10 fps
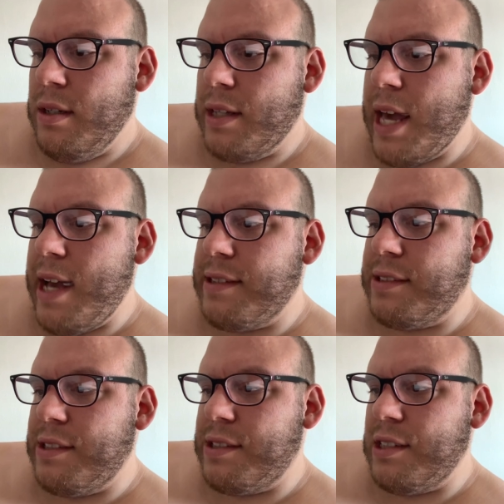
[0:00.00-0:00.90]

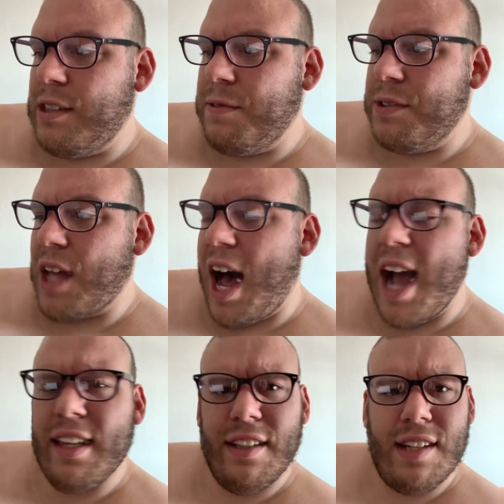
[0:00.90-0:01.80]
cast itself was
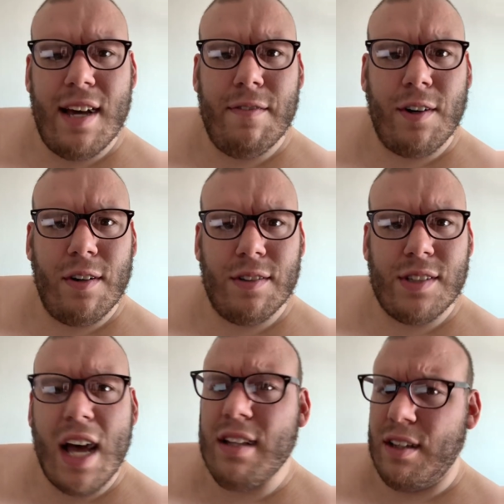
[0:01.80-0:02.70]
highly
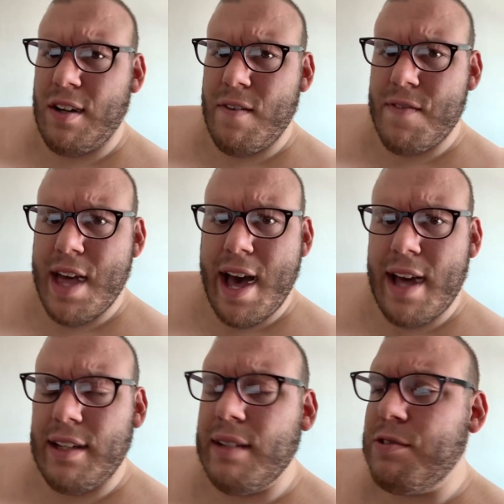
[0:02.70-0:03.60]
diverse. I love
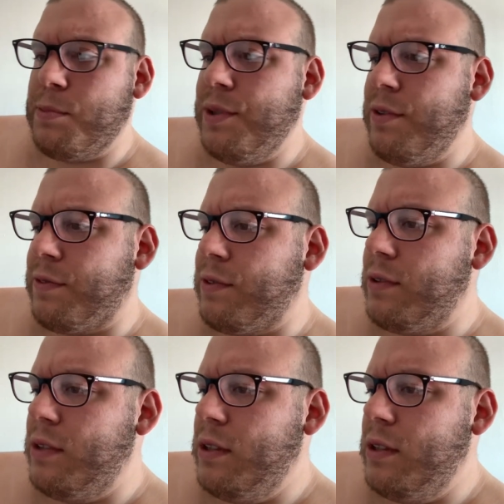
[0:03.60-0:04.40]
that. That was beautiful.